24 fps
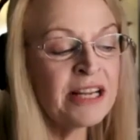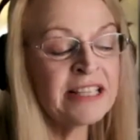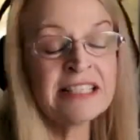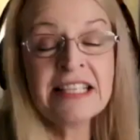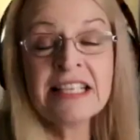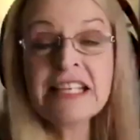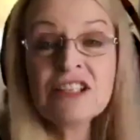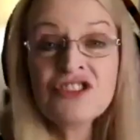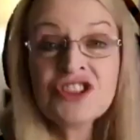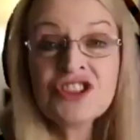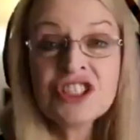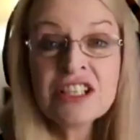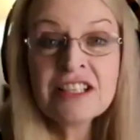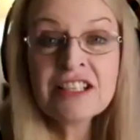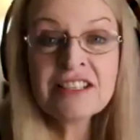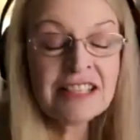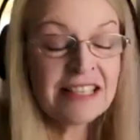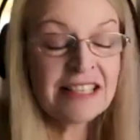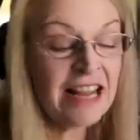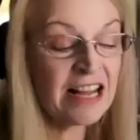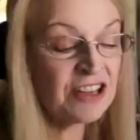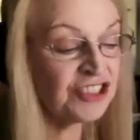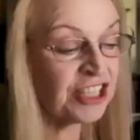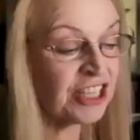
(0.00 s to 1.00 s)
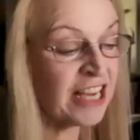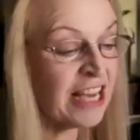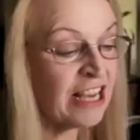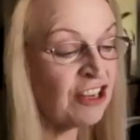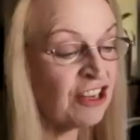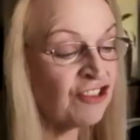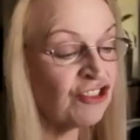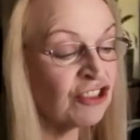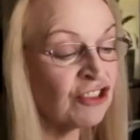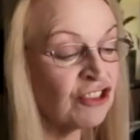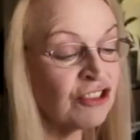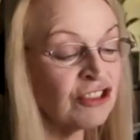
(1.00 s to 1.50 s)
teachers and
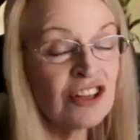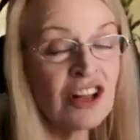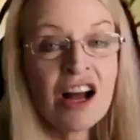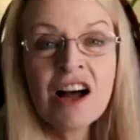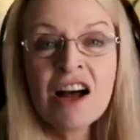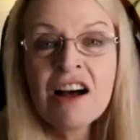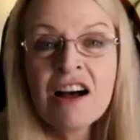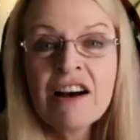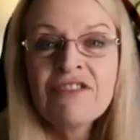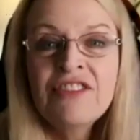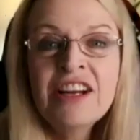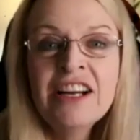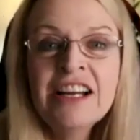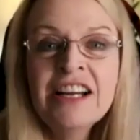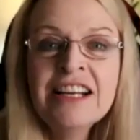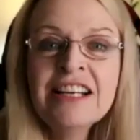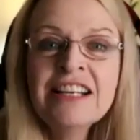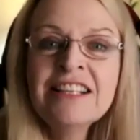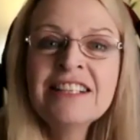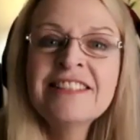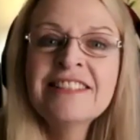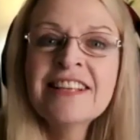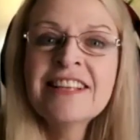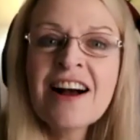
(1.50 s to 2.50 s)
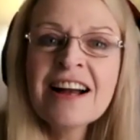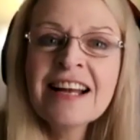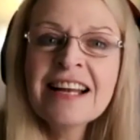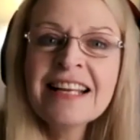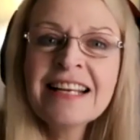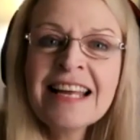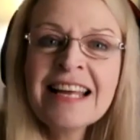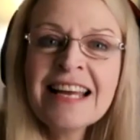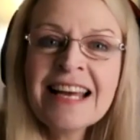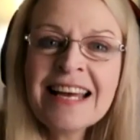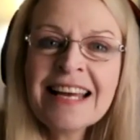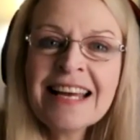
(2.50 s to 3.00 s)
educational staff,
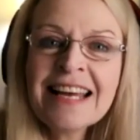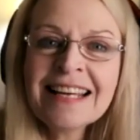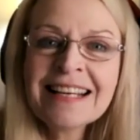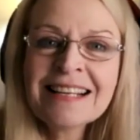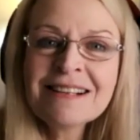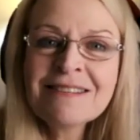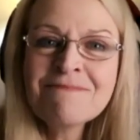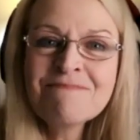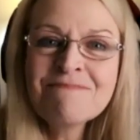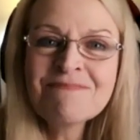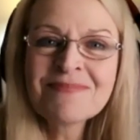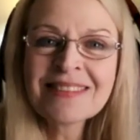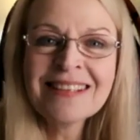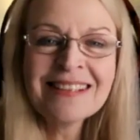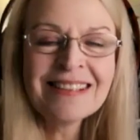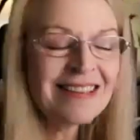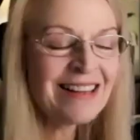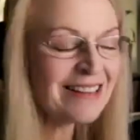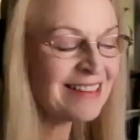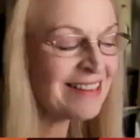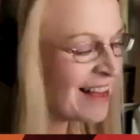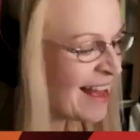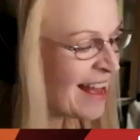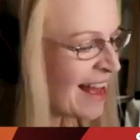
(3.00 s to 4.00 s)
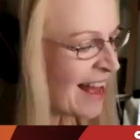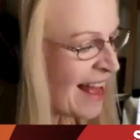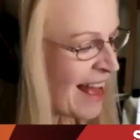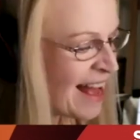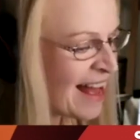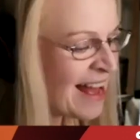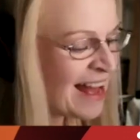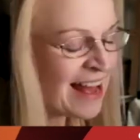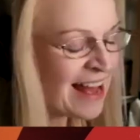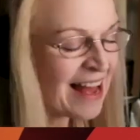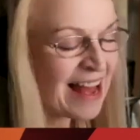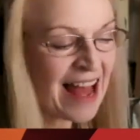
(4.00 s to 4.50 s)
dining,
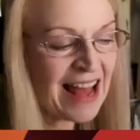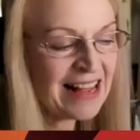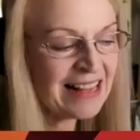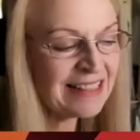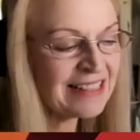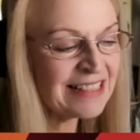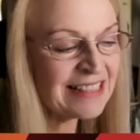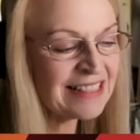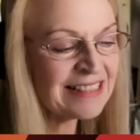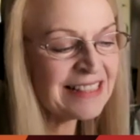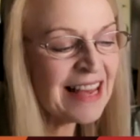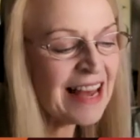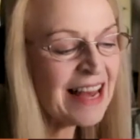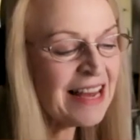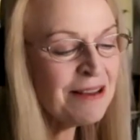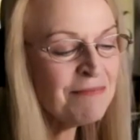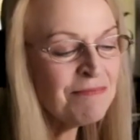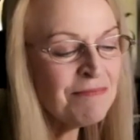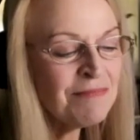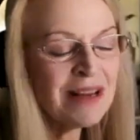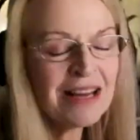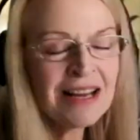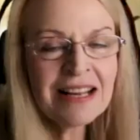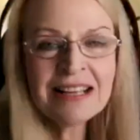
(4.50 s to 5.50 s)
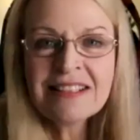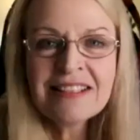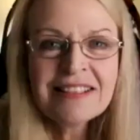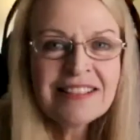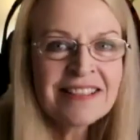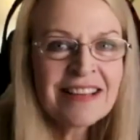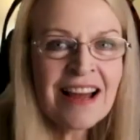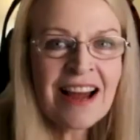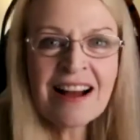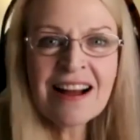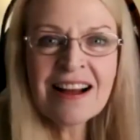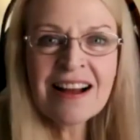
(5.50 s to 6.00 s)
entertainment,
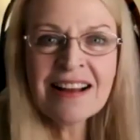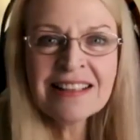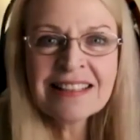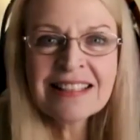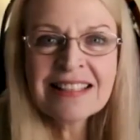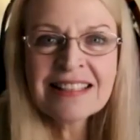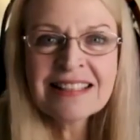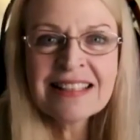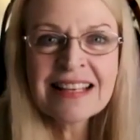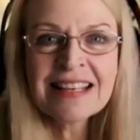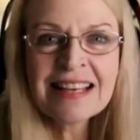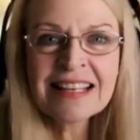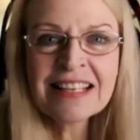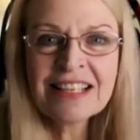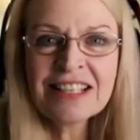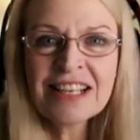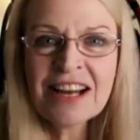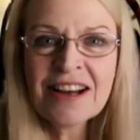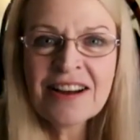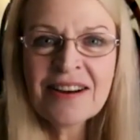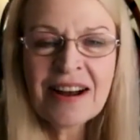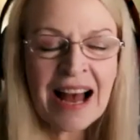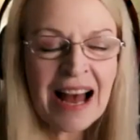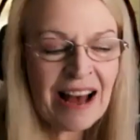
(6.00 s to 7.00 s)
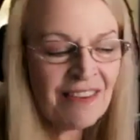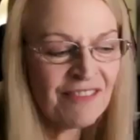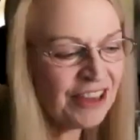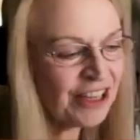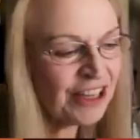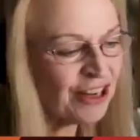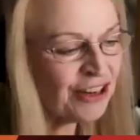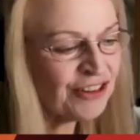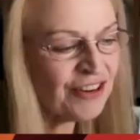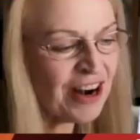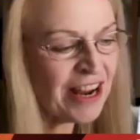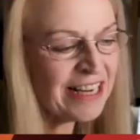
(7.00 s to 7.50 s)
dancing, you know, having
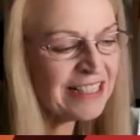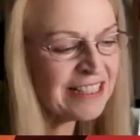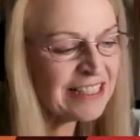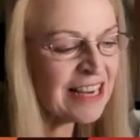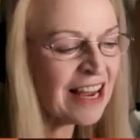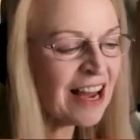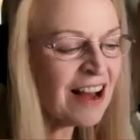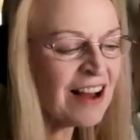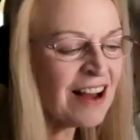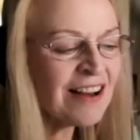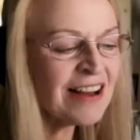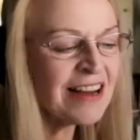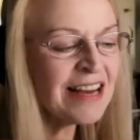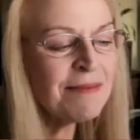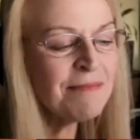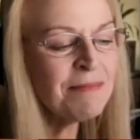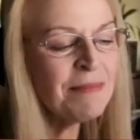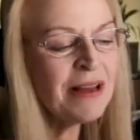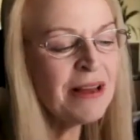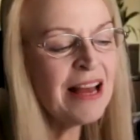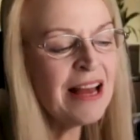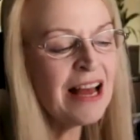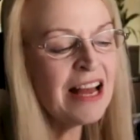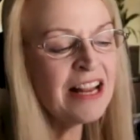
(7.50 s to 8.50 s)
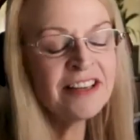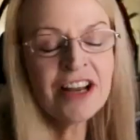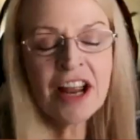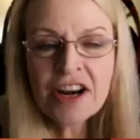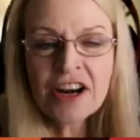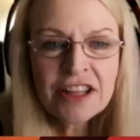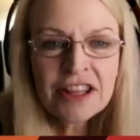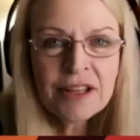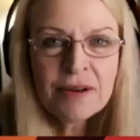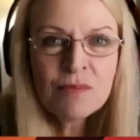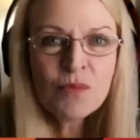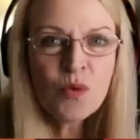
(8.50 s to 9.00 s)
a great time.
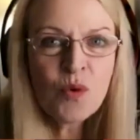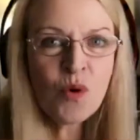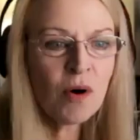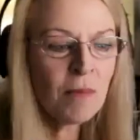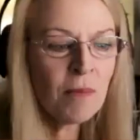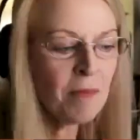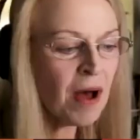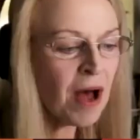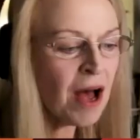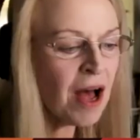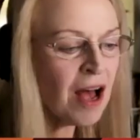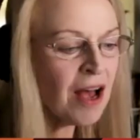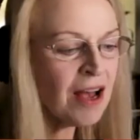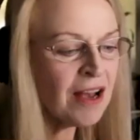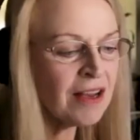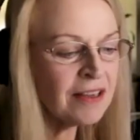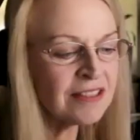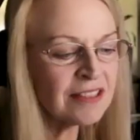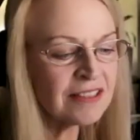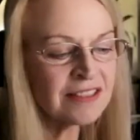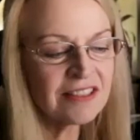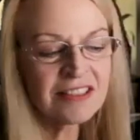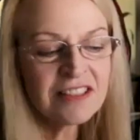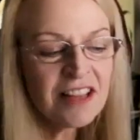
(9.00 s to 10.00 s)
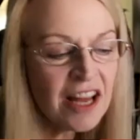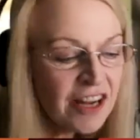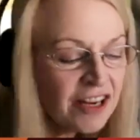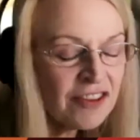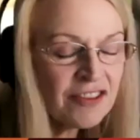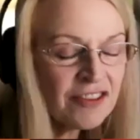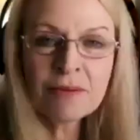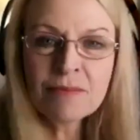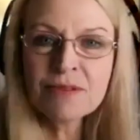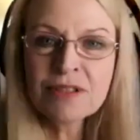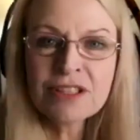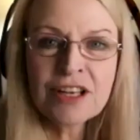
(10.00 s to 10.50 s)
None of them wore masks, none
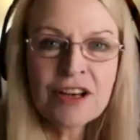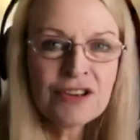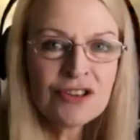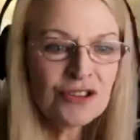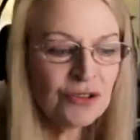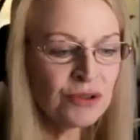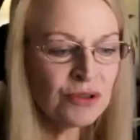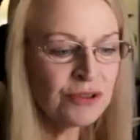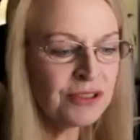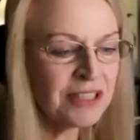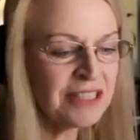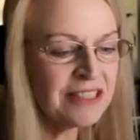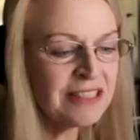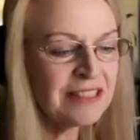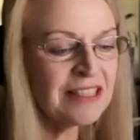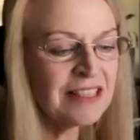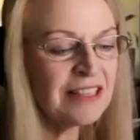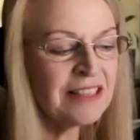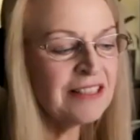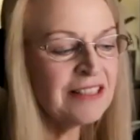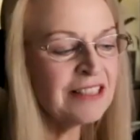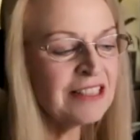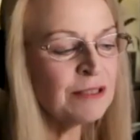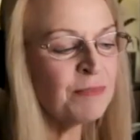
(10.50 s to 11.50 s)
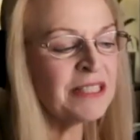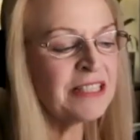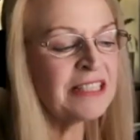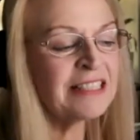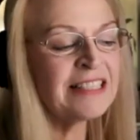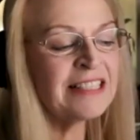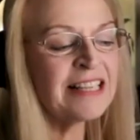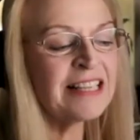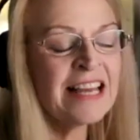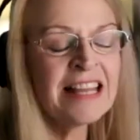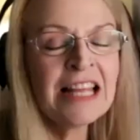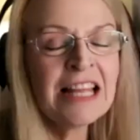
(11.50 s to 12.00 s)
of them social distance, but
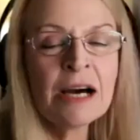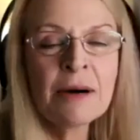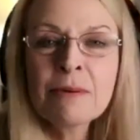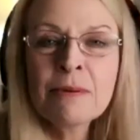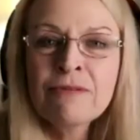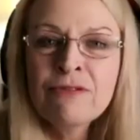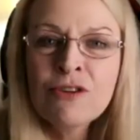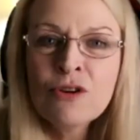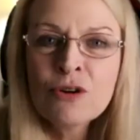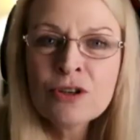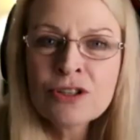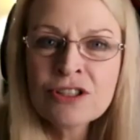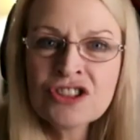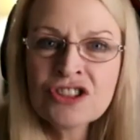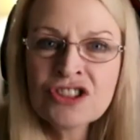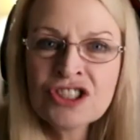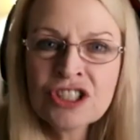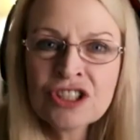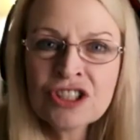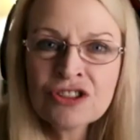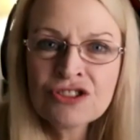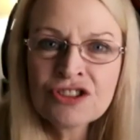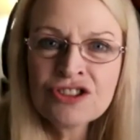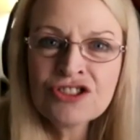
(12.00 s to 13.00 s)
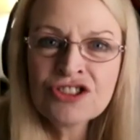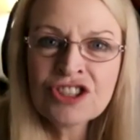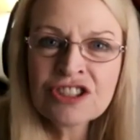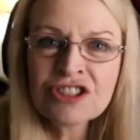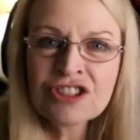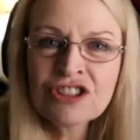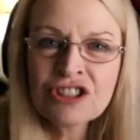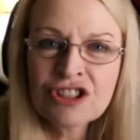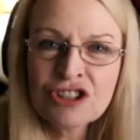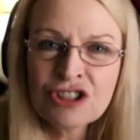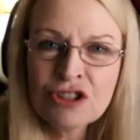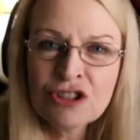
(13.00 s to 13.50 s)
today they'll be forcing children
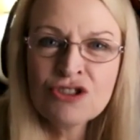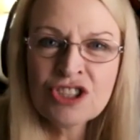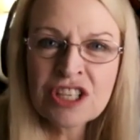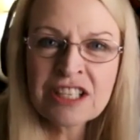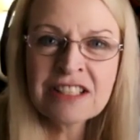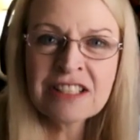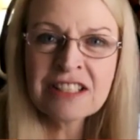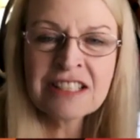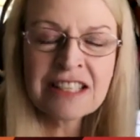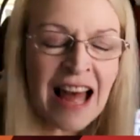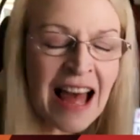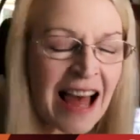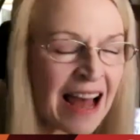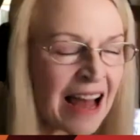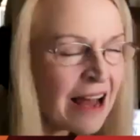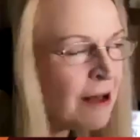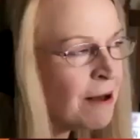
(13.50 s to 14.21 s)
just to do just that.